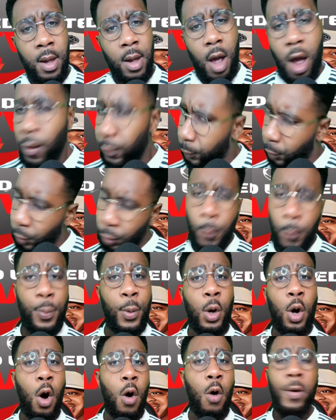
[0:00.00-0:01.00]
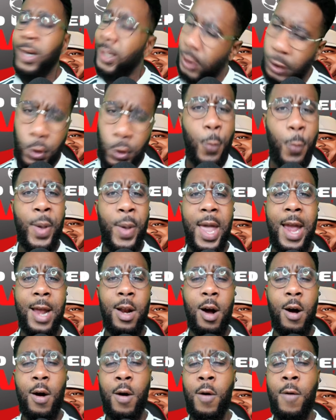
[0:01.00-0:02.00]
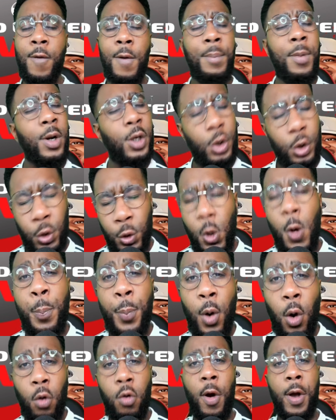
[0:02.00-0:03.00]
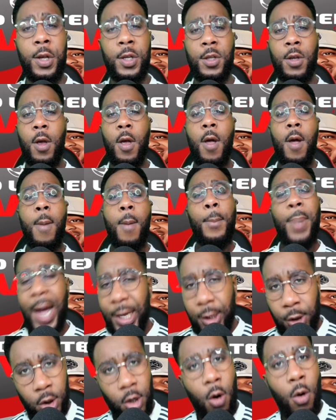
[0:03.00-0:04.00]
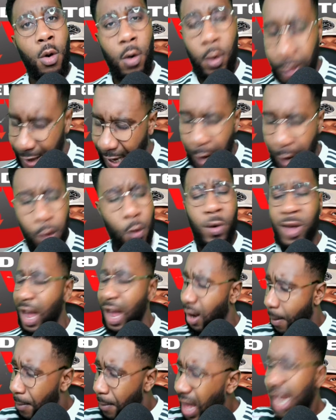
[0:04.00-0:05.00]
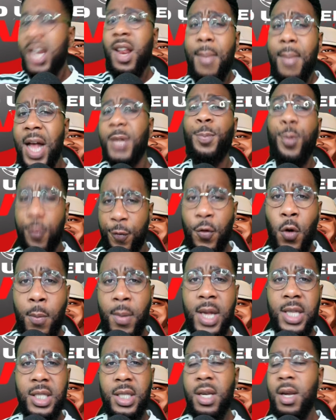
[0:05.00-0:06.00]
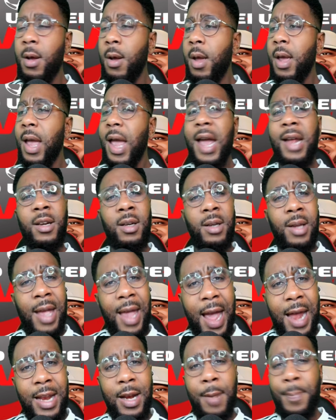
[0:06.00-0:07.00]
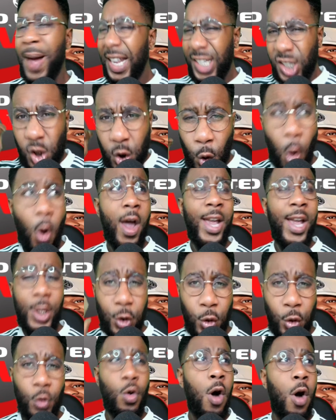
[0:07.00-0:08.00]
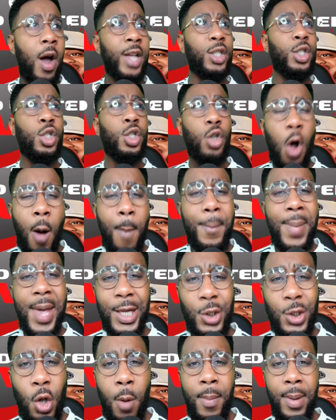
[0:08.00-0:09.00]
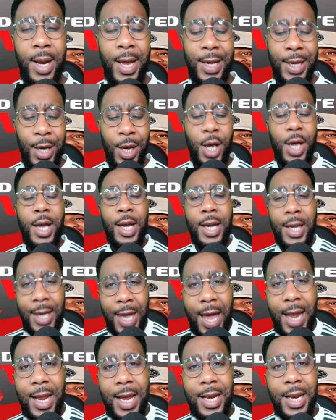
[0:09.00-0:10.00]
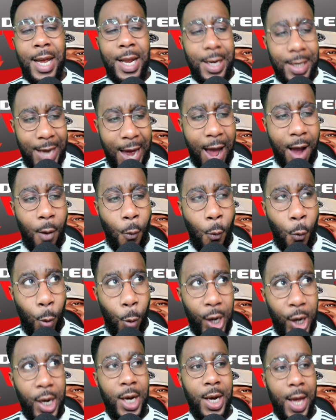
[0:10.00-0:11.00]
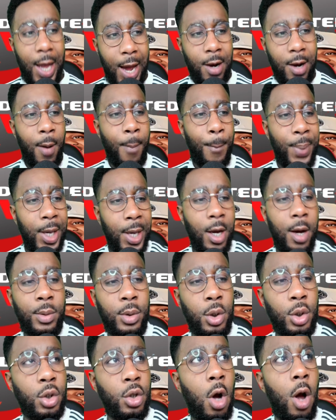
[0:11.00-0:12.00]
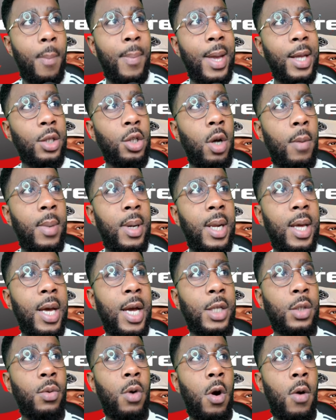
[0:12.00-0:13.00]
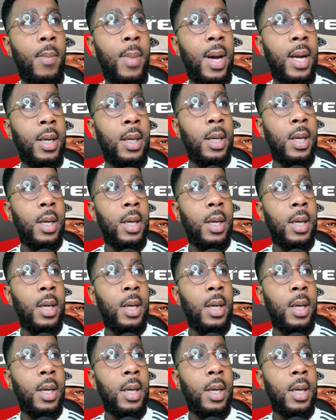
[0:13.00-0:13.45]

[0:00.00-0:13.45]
a super goal and a super header from a super cross by Diogo Dalot, who had a man of the match performance. And headed by Scotty Too Hotty, Scott McTominay, getting that winning header. Big up to Scott McTominay as well, man.